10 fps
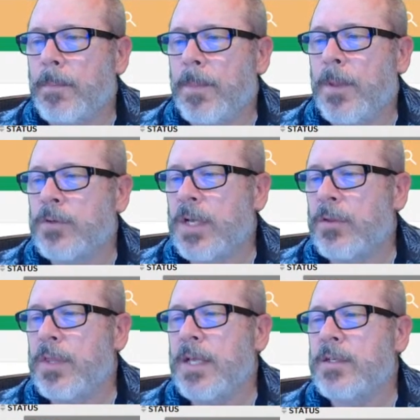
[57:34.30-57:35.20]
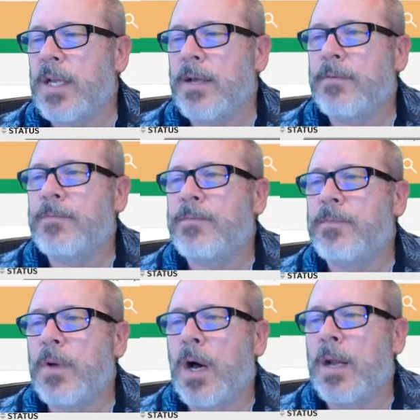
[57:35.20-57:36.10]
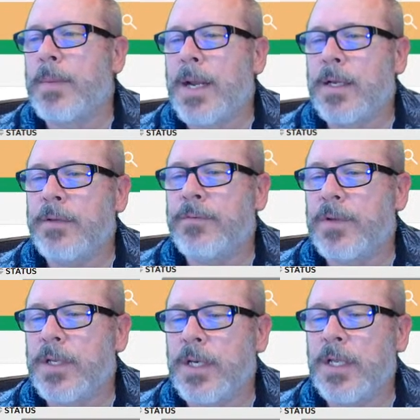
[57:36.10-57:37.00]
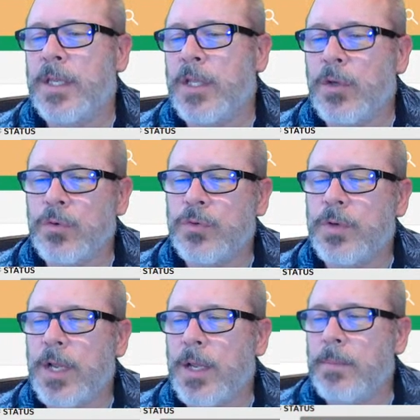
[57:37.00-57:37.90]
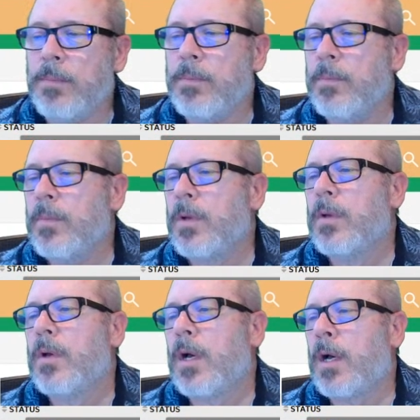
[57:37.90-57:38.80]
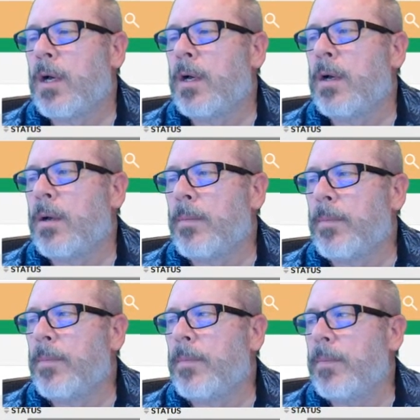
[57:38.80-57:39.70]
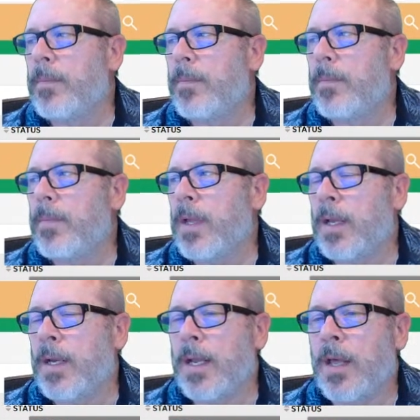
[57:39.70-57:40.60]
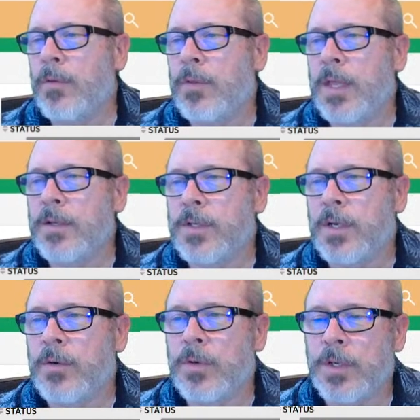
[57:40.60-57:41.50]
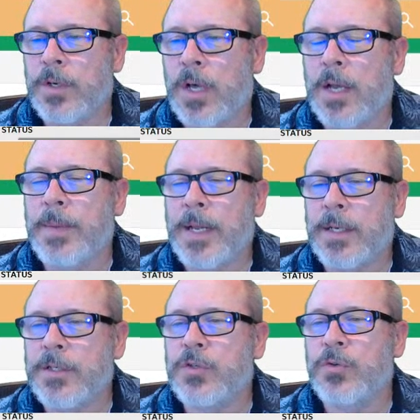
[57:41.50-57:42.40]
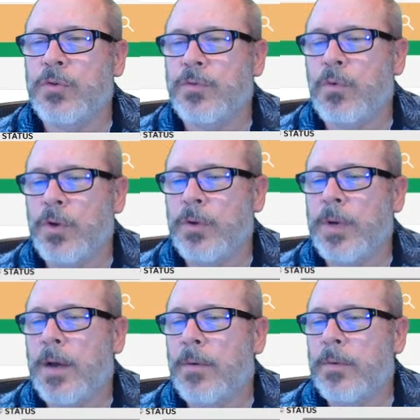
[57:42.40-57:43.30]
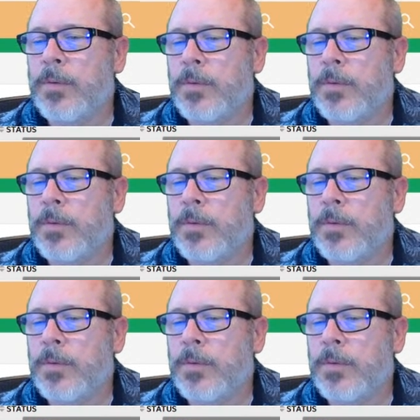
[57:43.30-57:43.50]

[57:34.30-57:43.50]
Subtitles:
There's other things like automatically filling in the username. And other things that it'll automatically search for you now.